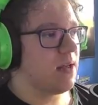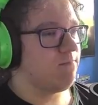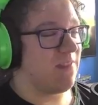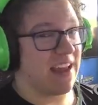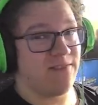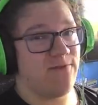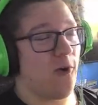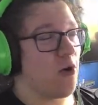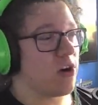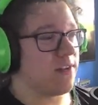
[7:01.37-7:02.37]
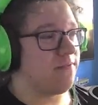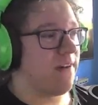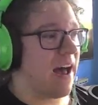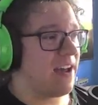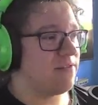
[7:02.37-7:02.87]
like 4 to
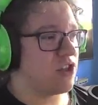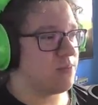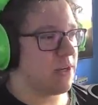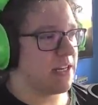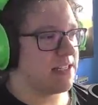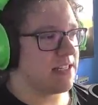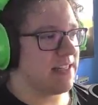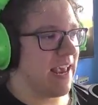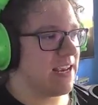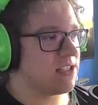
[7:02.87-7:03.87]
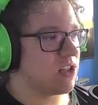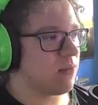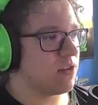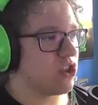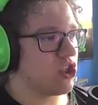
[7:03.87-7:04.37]
5, just because it takes some
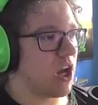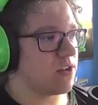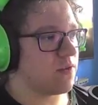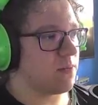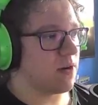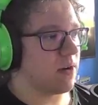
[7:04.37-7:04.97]
of the shots from the